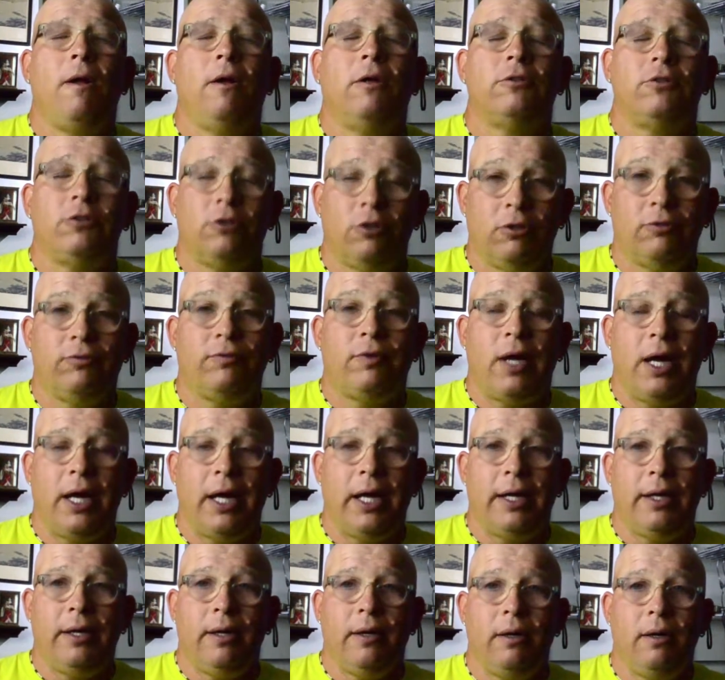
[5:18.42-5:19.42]

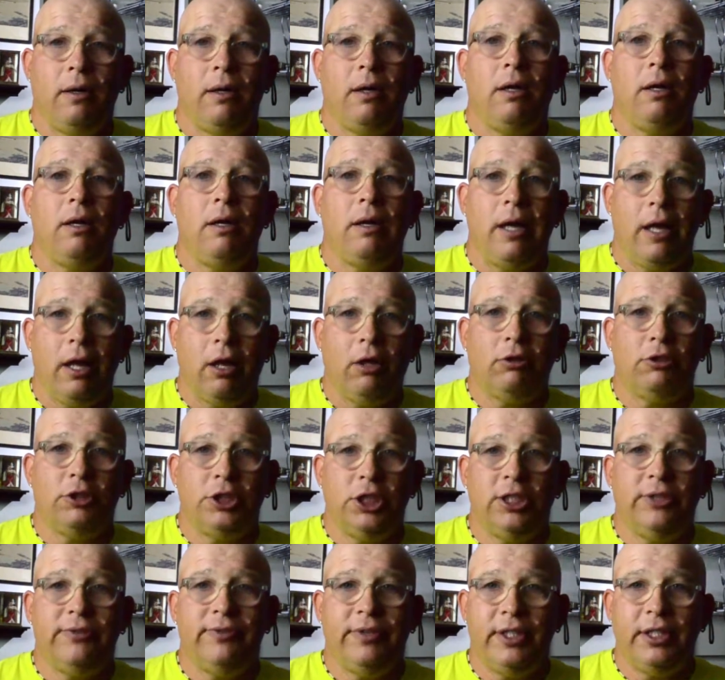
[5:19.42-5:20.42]
certified
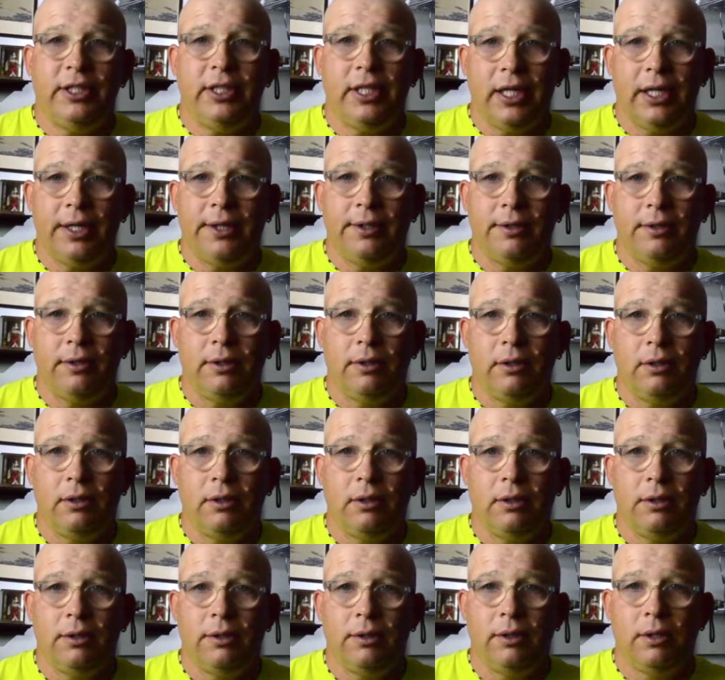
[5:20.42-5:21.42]
LG V10.
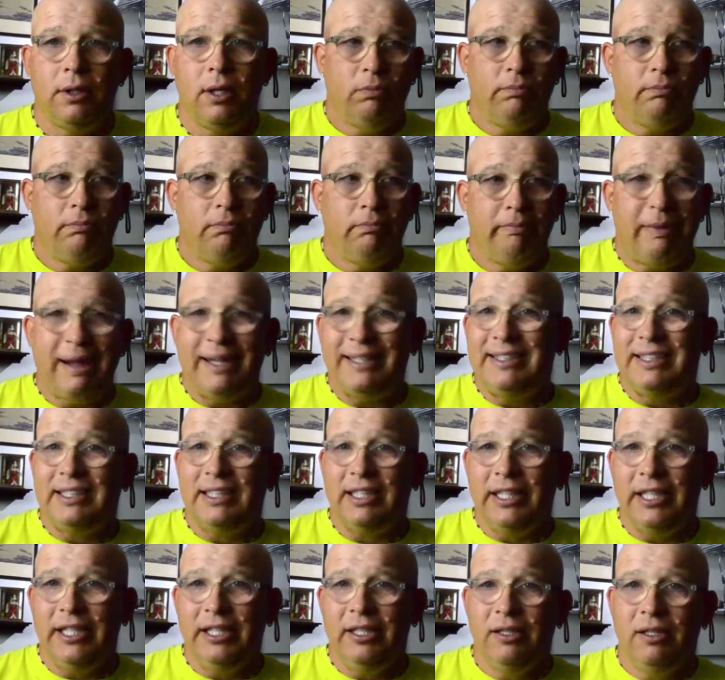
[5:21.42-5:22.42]

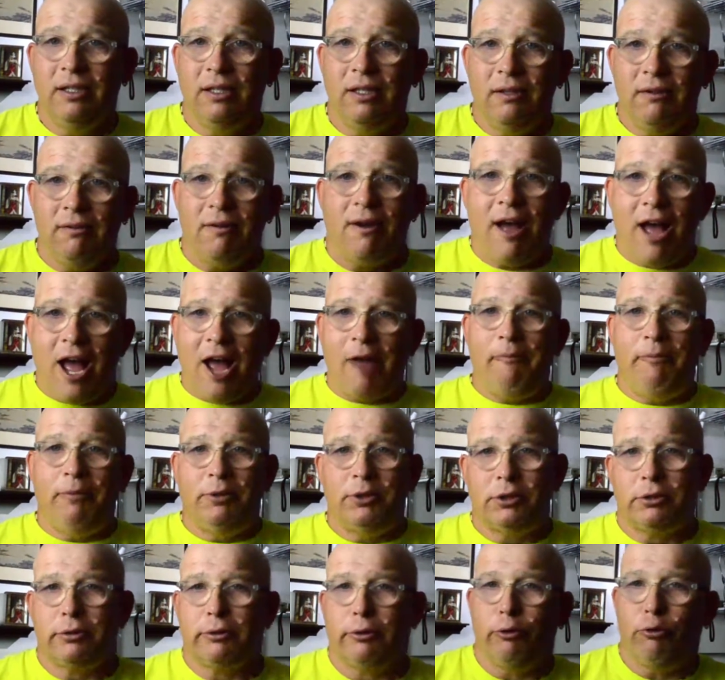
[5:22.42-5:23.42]
Basically, I've been
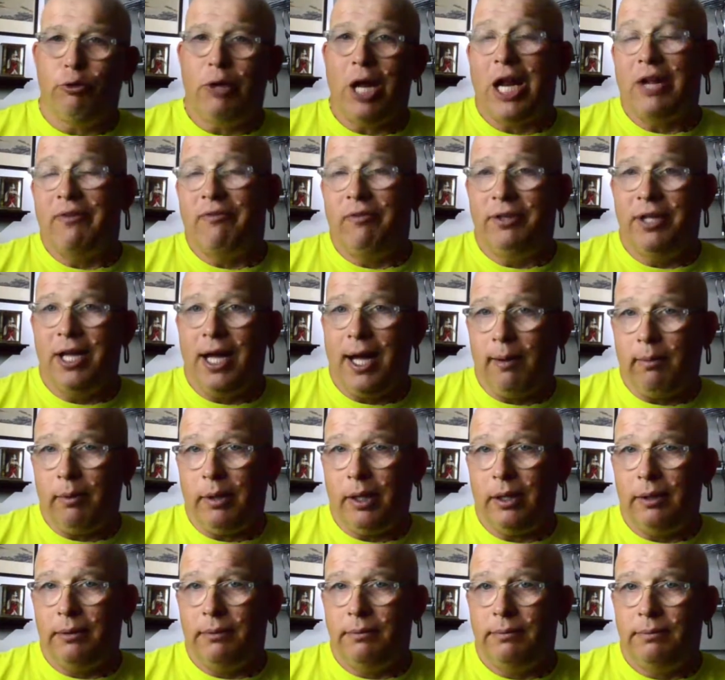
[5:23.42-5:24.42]
screwed out of the tablet.